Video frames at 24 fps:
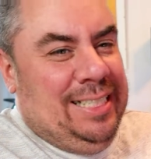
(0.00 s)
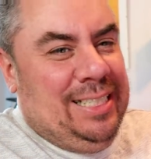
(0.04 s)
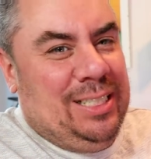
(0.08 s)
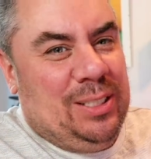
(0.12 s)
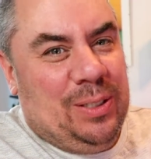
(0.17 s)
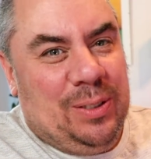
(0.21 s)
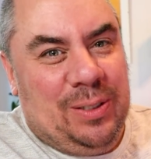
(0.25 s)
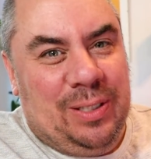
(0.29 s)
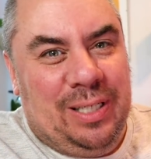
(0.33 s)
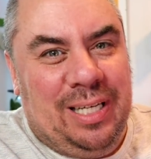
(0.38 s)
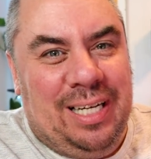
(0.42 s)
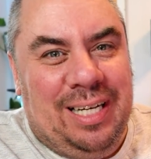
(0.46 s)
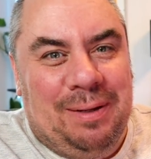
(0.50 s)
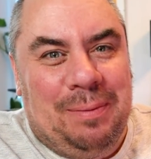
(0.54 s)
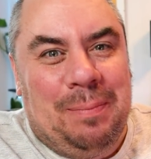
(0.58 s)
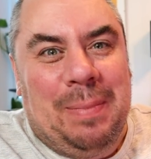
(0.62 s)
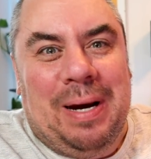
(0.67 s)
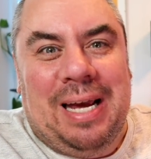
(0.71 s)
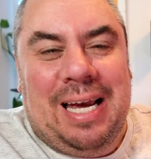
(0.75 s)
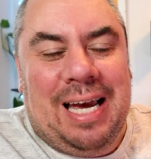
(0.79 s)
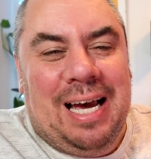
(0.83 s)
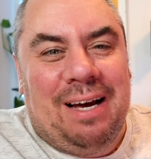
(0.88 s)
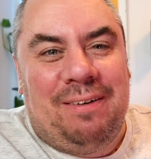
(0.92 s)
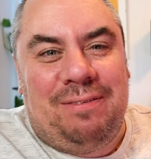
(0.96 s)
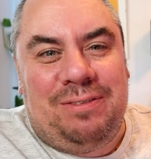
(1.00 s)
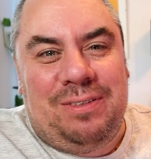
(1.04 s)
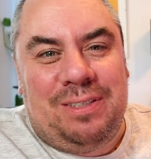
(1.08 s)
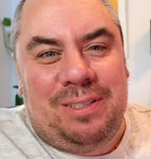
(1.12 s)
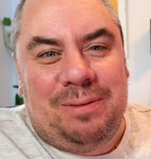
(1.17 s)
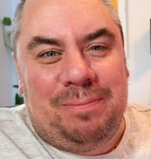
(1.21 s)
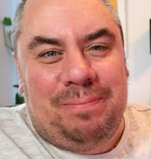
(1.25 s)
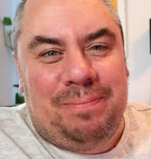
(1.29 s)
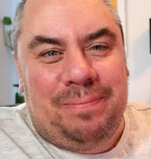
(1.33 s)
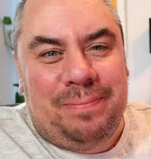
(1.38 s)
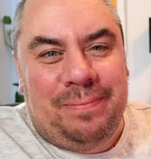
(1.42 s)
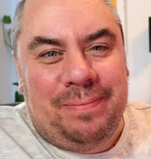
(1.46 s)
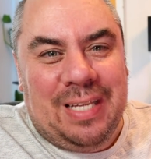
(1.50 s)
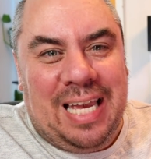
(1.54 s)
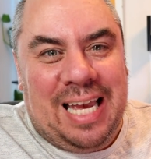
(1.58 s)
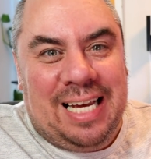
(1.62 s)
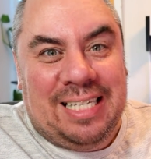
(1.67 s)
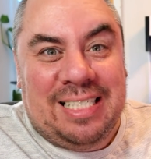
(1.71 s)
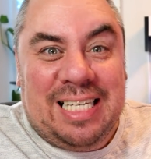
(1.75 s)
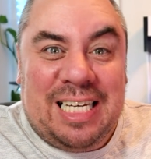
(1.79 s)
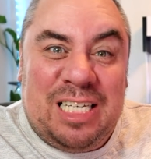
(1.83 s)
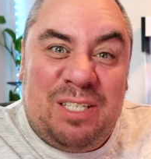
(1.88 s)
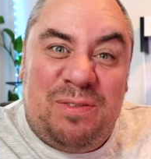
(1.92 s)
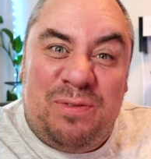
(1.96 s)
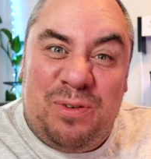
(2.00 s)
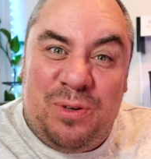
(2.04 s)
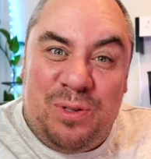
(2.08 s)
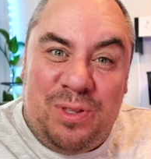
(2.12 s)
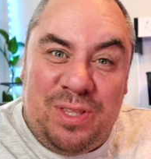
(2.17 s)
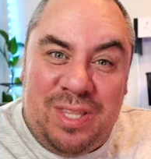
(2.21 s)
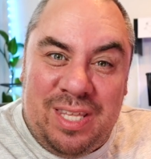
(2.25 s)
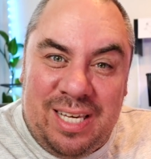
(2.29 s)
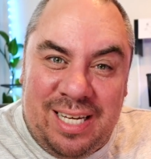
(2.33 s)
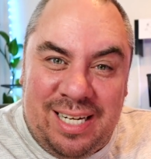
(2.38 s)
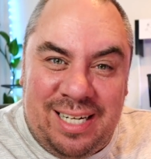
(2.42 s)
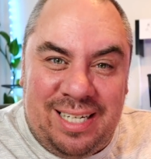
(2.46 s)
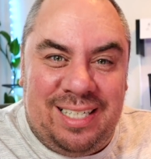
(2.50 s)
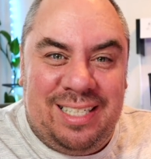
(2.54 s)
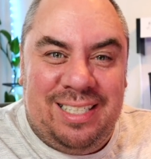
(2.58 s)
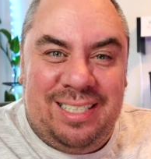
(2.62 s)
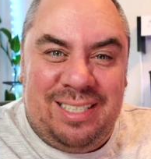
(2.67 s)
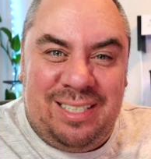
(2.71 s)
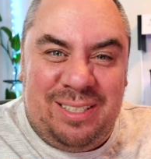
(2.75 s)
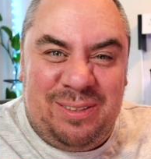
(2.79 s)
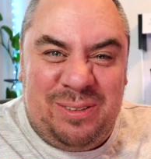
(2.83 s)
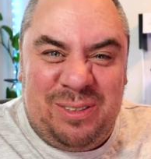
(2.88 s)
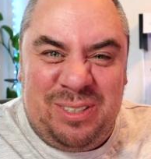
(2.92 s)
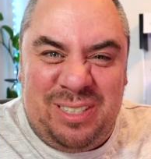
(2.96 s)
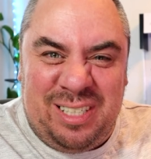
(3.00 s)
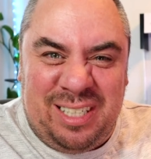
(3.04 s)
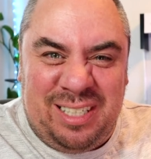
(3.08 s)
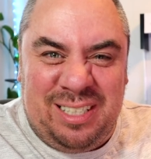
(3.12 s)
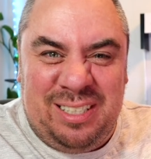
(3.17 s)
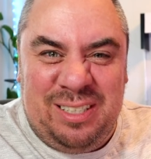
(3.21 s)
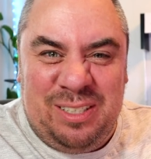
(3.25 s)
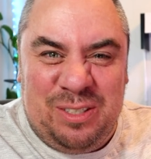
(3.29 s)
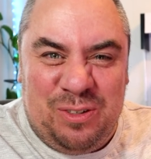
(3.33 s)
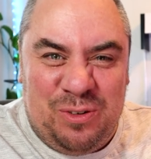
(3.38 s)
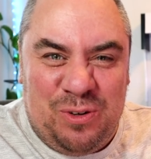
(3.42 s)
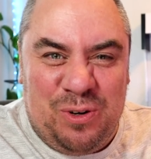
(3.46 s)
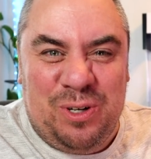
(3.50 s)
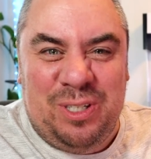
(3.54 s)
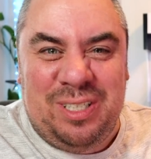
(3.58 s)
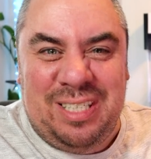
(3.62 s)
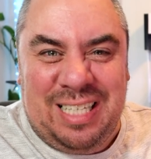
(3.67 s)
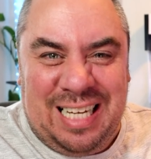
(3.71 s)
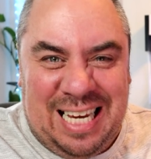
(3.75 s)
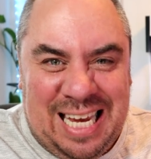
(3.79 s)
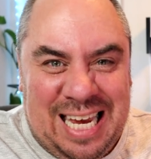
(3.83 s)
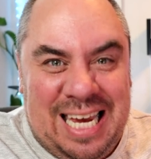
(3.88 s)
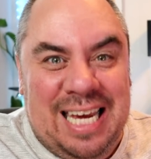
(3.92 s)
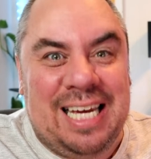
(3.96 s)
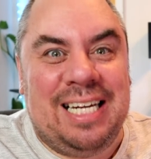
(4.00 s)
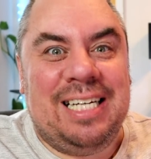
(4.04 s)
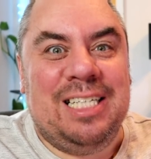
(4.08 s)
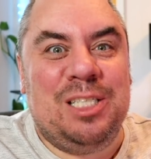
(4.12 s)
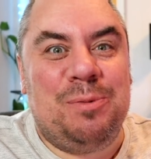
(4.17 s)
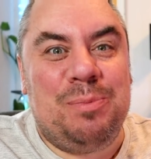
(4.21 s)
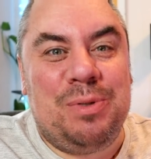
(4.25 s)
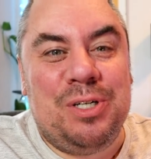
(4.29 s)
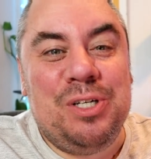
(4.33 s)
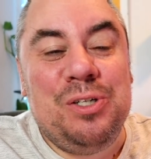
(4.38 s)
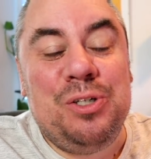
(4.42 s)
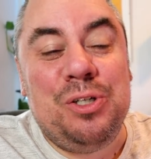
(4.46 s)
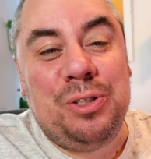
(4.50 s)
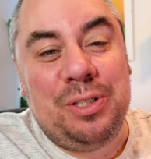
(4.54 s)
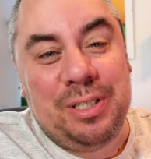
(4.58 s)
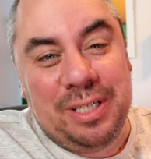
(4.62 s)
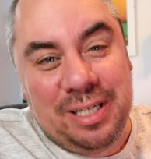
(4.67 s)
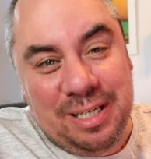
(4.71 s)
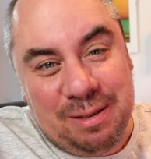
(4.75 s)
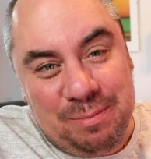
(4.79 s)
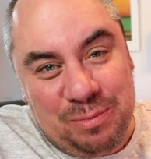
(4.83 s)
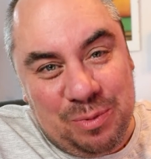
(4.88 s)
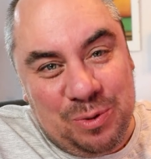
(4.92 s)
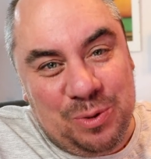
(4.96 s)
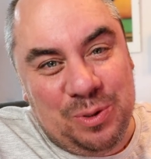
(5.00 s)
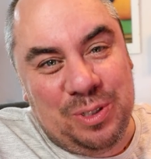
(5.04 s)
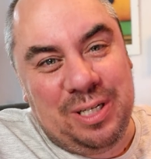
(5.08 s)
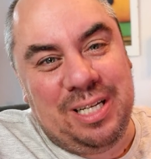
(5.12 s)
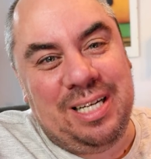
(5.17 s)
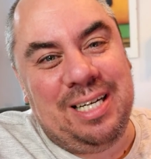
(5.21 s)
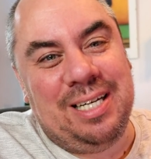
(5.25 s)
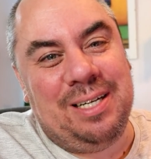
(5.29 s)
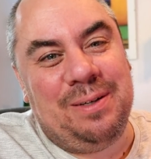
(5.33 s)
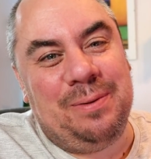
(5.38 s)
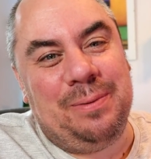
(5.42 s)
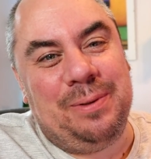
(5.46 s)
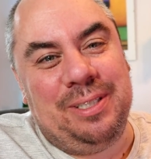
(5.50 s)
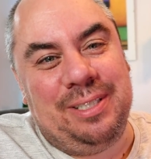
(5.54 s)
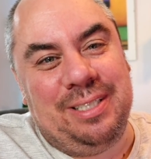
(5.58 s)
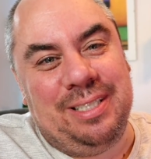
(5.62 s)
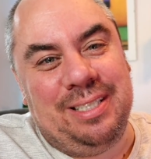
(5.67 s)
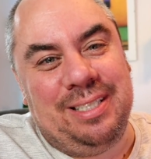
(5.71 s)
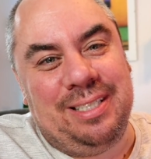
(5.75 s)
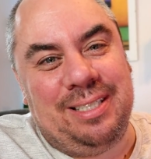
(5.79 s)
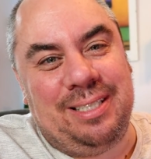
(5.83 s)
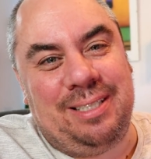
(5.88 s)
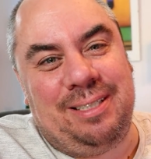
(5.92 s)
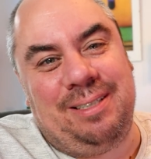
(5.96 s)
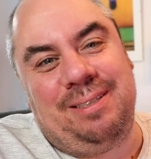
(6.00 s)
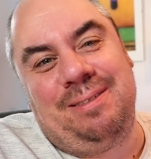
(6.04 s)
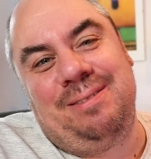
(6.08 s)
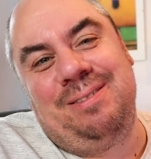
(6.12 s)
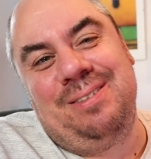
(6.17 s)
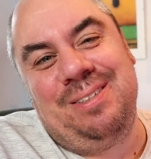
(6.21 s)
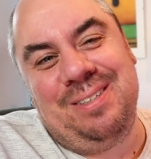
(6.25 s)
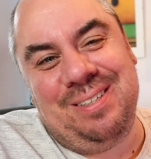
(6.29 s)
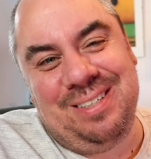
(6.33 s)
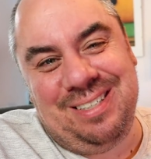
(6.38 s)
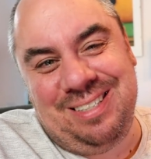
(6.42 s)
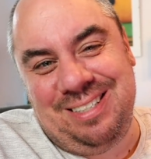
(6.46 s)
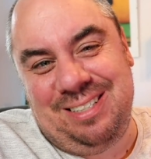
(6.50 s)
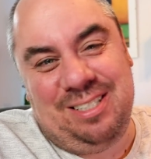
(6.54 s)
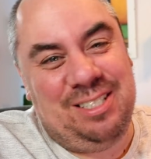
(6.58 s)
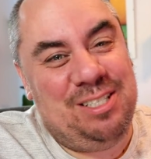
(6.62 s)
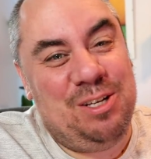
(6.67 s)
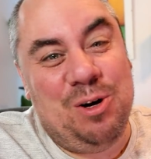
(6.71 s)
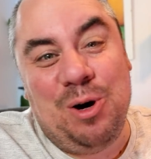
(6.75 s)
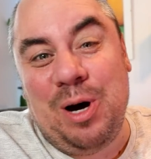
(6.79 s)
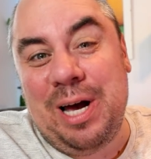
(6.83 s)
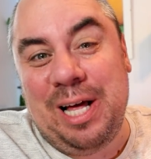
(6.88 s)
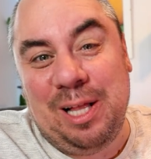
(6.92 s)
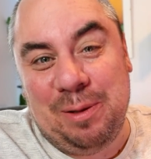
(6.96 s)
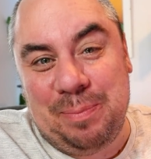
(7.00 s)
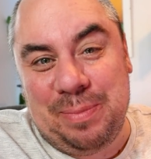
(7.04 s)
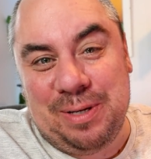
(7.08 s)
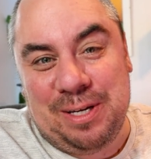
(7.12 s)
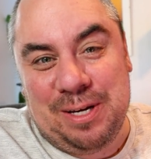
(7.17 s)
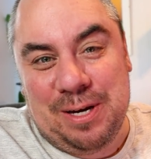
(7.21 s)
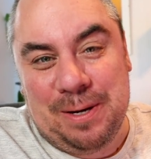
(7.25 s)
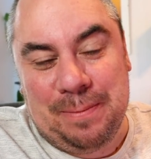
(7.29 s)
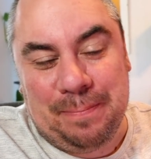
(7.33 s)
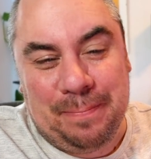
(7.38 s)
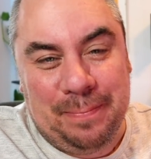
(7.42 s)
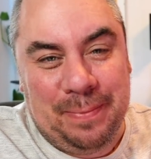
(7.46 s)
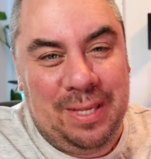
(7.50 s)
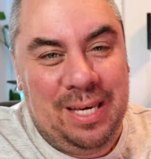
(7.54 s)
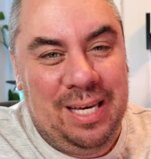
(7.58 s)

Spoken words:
So here, might have some excess food there and it's all starting to rot and decay and it's producing ammonia, which is not helping you.